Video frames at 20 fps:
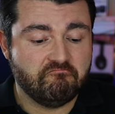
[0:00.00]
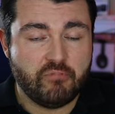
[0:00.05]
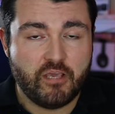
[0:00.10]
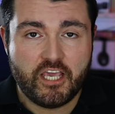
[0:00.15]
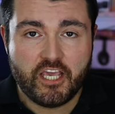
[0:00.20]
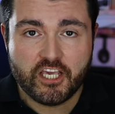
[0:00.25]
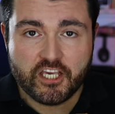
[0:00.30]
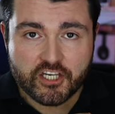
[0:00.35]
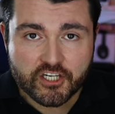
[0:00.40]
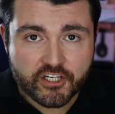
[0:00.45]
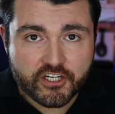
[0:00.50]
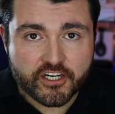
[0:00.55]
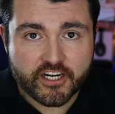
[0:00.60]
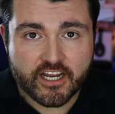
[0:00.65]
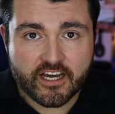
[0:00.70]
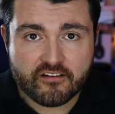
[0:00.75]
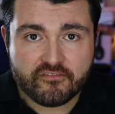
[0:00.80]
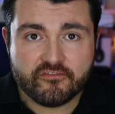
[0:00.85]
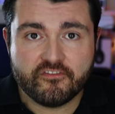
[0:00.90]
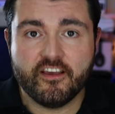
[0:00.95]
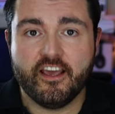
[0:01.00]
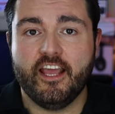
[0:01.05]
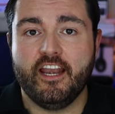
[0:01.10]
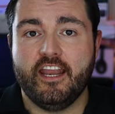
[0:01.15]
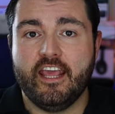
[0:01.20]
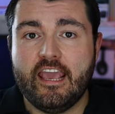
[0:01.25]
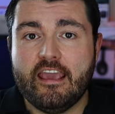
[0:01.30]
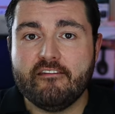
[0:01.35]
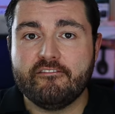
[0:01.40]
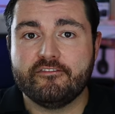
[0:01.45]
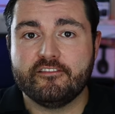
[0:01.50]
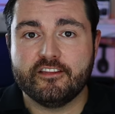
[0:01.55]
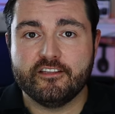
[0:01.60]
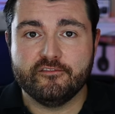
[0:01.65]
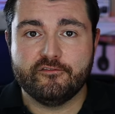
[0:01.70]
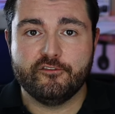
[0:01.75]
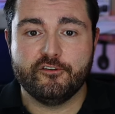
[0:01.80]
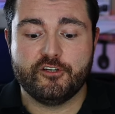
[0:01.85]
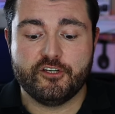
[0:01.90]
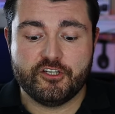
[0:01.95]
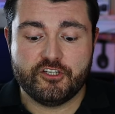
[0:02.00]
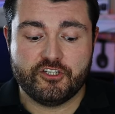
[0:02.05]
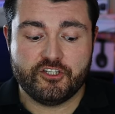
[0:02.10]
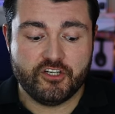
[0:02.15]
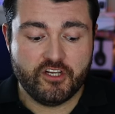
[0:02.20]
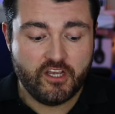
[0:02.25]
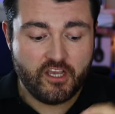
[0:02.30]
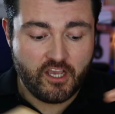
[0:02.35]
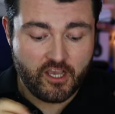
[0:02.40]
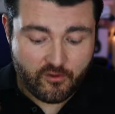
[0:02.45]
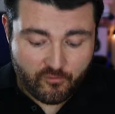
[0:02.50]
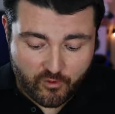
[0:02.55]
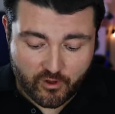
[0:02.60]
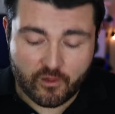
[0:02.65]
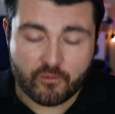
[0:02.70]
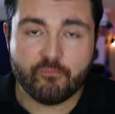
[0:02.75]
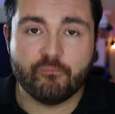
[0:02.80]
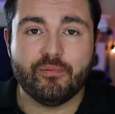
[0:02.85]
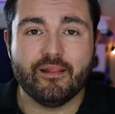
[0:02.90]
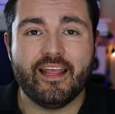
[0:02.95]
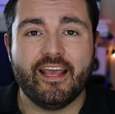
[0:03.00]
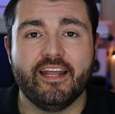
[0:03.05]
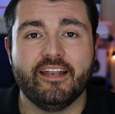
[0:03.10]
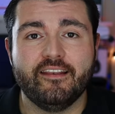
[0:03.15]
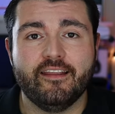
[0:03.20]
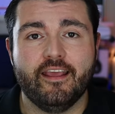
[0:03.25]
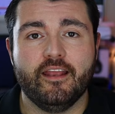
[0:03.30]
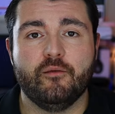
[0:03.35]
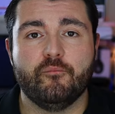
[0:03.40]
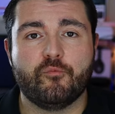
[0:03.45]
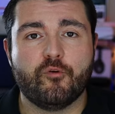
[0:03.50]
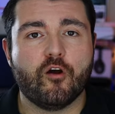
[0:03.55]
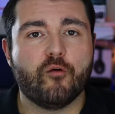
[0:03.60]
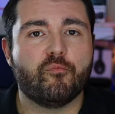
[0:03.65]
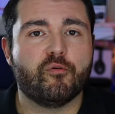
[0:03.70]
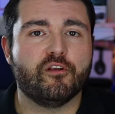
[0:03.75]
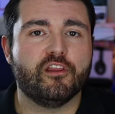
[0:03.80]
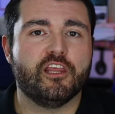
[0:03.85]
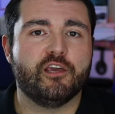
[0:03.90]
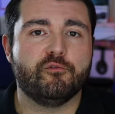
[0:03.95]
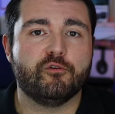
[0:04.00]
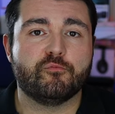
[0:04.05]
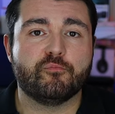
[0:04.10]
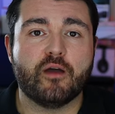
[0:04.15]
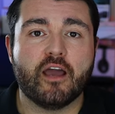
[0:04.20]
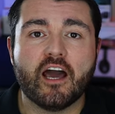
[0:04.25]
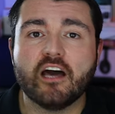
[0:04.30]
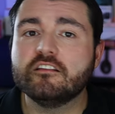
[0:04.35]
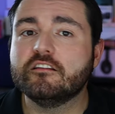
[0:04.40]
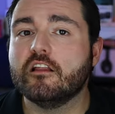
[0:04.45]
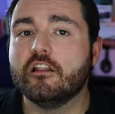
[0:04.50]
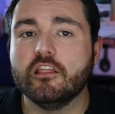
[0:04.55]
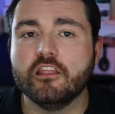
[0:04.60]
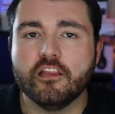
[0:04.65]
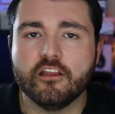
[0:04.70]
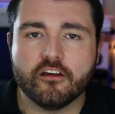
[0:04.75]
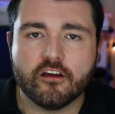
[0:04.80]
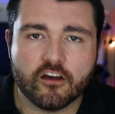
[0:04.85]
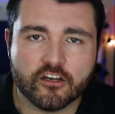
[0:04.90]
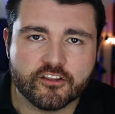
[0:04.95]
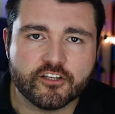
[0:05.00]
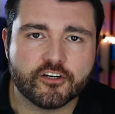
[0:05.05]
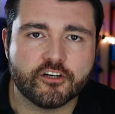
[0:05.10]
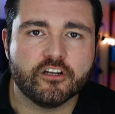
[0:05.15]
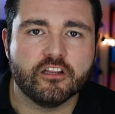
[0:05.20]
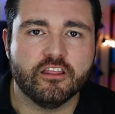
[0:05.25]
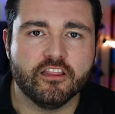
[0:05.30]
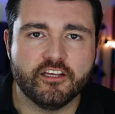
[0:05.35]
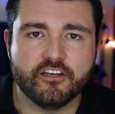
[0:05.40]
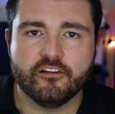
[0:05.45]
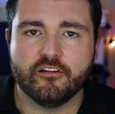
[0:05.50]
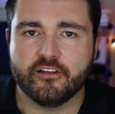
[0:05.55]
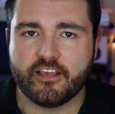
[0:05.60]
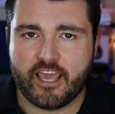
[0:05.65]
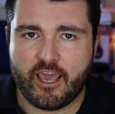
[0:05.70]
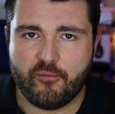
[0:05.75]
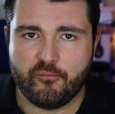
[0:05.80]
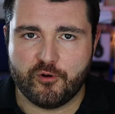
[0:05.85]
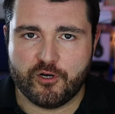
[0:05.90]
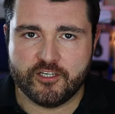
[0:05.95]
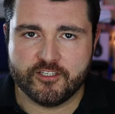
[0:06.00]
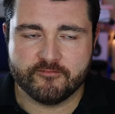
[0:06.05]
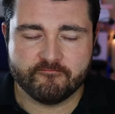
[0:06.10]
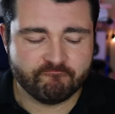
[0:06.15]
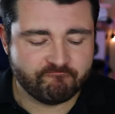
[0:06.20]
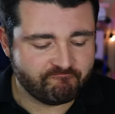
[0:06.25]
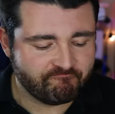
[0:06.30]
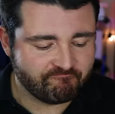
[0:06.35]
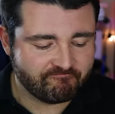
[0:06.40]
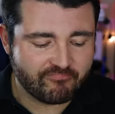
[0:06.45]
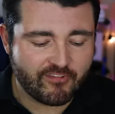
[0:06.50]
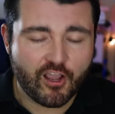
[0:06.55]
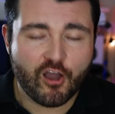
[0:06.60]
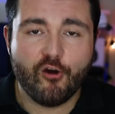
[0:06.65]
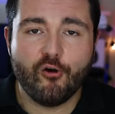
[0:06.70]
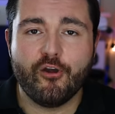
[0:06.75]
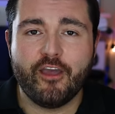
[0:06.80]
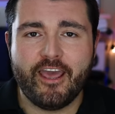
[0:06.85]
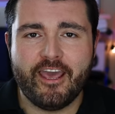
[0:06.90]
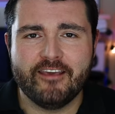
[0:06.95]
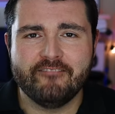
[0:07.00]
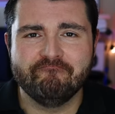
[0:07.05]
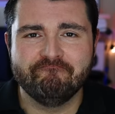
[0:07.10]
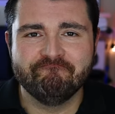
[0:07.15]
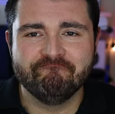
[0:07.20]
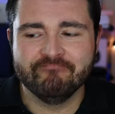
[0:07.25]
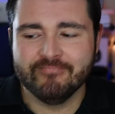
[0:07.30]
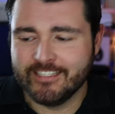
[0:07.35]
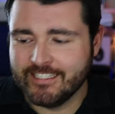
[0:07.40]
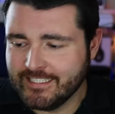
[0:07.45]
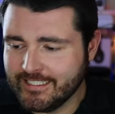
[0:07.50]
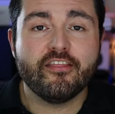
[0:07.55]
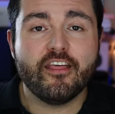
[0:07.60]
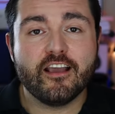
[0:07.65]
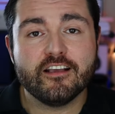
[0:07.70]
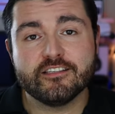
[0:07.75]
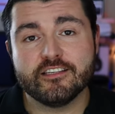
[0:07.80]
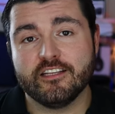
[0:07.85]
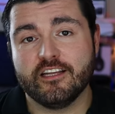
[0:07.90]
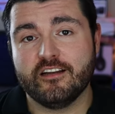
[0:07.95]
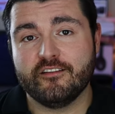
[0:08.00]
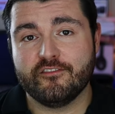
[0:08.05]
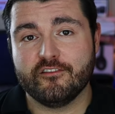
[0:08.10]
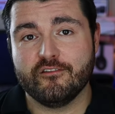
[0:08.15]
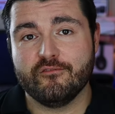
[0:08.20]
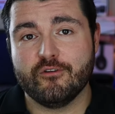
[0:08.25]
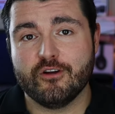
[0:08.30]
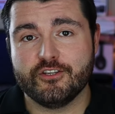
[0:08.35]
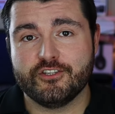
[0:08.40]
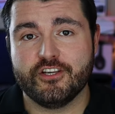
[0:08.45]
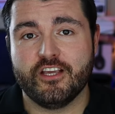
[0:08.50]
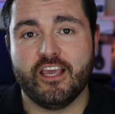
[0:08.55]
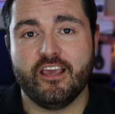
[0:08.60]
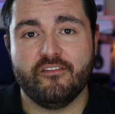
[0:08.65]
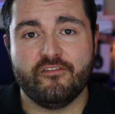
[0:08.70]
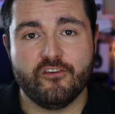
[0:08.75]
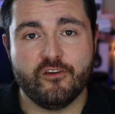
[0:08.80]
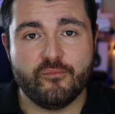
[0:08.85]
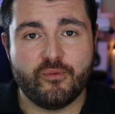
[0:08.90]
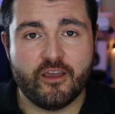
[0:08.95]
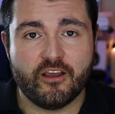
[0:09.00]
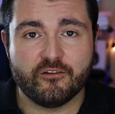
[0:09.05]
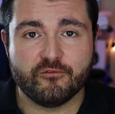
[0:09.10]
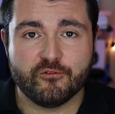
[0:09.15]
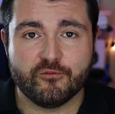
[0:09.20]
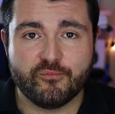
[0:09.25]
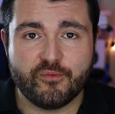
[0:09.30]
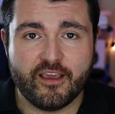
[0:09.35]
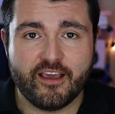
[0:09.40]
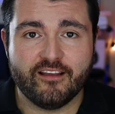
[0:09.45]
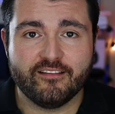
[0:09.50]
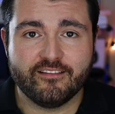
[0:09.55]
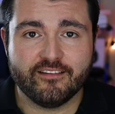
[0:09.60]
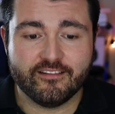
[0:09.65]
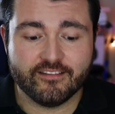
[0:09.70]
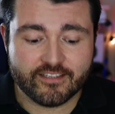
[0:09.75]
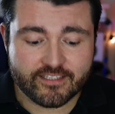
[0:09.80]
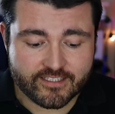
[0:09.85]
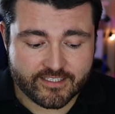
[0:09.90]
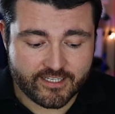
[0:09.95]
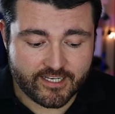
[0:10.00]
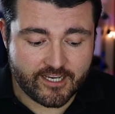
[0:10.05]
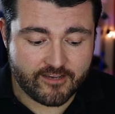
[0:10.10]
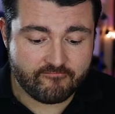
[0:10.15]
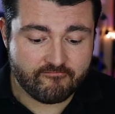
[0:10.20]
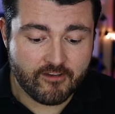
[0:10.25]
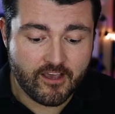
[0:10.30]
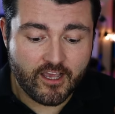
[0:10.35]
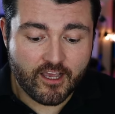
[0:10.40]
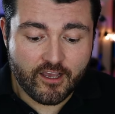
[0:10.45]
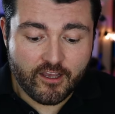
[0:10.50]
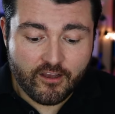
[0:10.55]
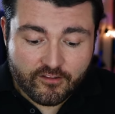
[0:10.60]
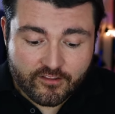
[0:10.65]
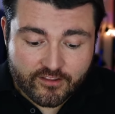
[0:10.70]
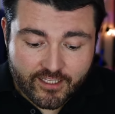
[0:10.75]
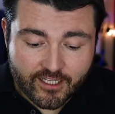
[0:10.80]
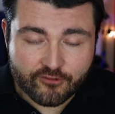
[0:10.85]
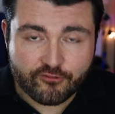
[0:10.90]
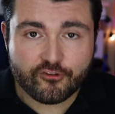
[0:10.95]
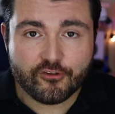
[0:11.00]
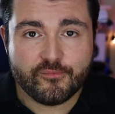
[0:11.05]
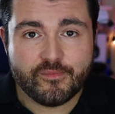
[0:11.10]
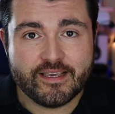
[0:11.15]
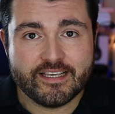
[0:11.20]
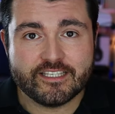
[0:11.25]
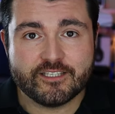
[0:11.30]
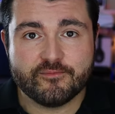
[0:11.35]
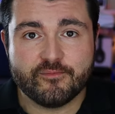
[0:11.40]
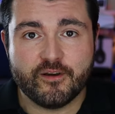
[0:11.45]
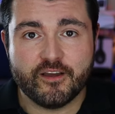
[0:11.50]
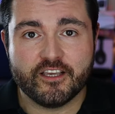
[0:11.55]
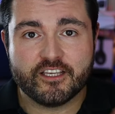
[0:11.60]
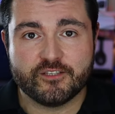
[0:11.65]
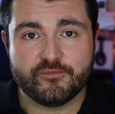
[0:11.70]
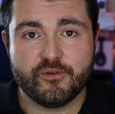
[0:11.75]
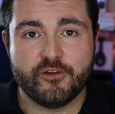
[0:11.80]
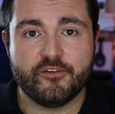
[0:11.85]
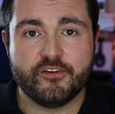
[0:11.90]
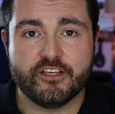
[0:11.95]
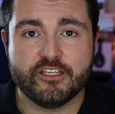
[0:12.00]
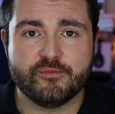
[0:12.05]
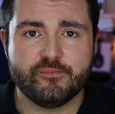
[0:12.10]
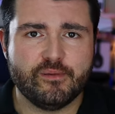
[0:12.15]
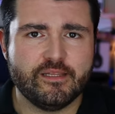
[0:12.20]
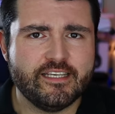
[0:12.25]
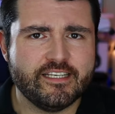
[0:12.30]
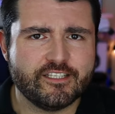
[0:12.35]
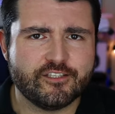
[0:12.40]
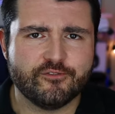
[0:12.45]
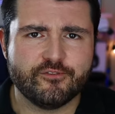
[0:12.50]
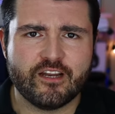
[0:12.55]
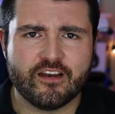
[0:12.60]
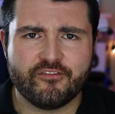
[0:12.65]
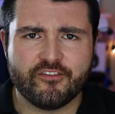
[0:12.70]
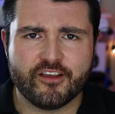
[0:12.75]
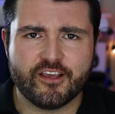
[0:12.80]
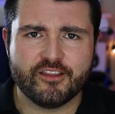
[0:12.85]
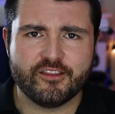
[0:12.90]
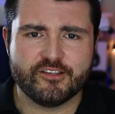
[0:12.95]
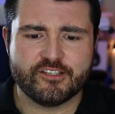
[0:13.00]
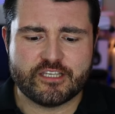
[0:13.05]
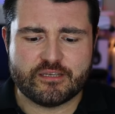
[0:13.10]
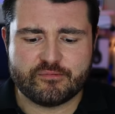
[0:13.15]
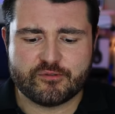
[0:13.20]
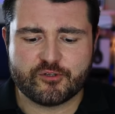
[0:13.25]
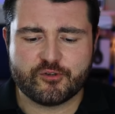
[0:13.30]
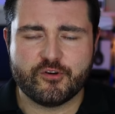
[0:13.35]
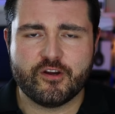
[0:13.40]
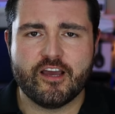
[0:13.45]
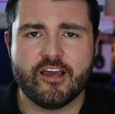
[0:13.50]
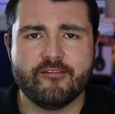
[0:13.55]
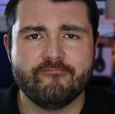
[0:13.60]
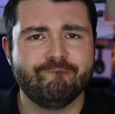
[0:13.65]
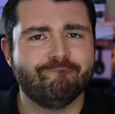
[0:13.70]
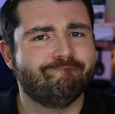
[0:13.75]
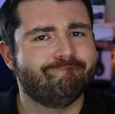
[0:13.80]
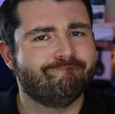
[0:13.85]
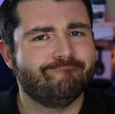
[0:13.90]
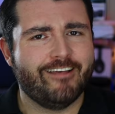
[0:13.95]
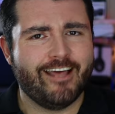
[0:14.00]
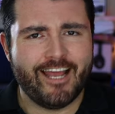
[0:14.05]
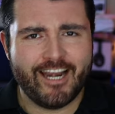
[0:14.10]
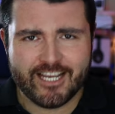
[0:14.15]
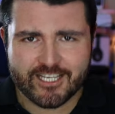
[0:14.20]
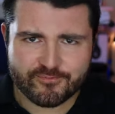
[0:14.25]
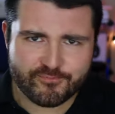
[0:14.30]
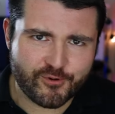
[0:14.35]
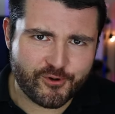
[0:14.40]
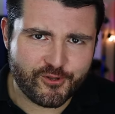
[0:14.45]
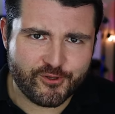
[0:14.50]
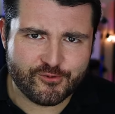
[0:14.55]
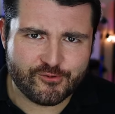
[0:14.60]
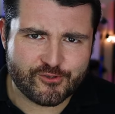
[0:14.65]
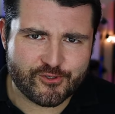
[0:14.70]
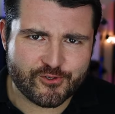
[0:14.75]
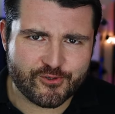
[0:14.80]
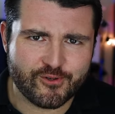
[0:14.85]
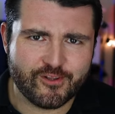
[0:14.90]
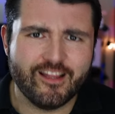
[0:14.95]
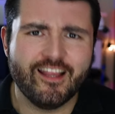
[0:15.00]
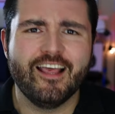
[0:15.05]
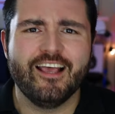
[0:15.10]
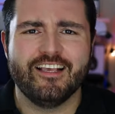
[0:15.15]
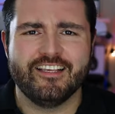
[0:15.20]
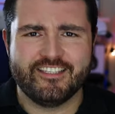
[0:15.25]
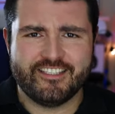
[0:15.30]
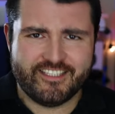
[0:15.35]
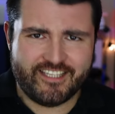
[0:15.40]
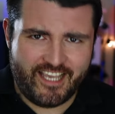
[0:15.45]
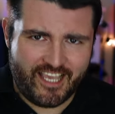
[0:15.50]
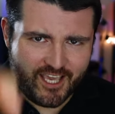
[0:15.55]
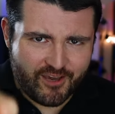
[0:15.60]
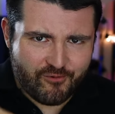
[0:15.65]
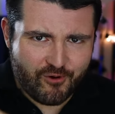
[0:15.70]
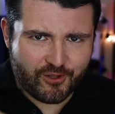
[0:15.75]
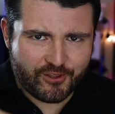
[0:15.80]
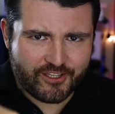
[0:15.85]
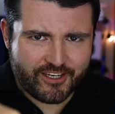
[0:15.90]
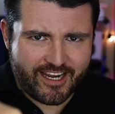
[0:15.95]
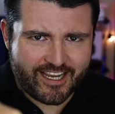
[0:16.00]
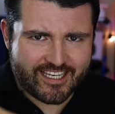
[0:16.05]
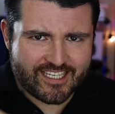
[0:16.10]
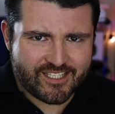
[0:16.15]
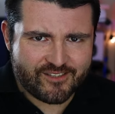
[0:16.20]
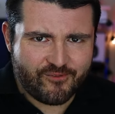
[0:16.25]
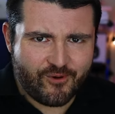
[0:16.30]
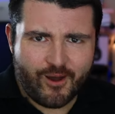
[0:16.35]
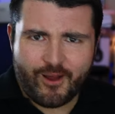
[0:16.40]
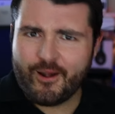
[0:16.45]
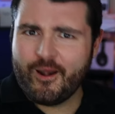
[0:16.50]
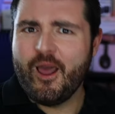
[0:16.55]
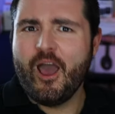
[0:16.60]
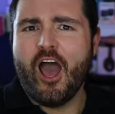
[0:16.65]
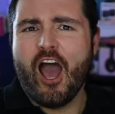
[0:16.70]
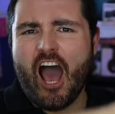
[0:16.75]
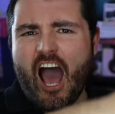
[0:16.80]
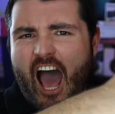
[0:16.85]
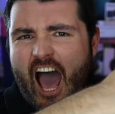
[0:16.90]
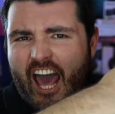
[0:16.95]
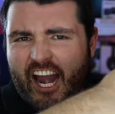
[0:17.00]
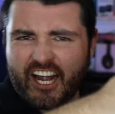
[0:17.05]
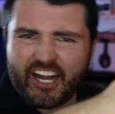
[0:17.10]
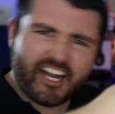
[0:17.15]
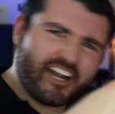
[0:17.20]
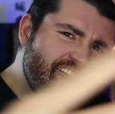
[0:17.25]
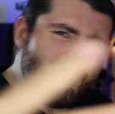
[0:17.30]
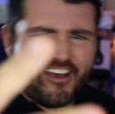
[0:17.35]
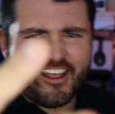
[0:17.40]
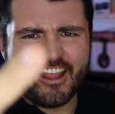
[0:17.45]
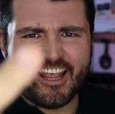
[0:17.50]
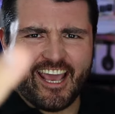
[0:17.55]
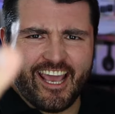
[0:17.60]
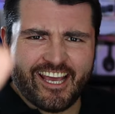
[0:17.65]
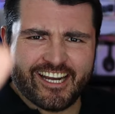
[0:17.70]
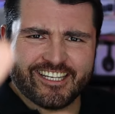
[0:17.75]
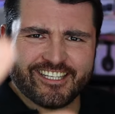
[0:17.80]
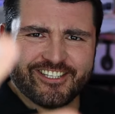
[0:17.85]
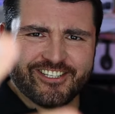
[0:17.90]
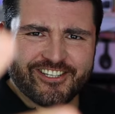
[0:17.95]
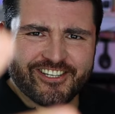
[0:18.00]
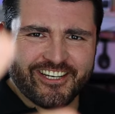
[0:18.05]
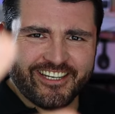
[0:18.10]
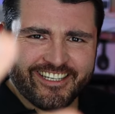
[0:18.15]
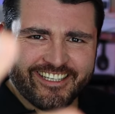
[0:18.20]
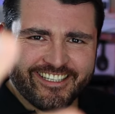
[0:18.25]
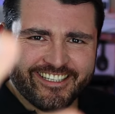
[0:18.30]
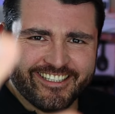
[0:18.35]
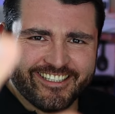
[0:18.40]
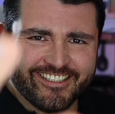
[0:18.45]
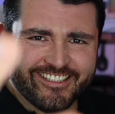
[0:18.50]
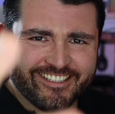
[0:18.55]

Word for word: be good enough and if the footage will blend in properly with my other li- other little cameras. Okay, thanks a lot for watching. If you bear with me until this time, not to miss my experience, please do not forget to subscribe. And as per usual, see you on the next one. Arrivederci.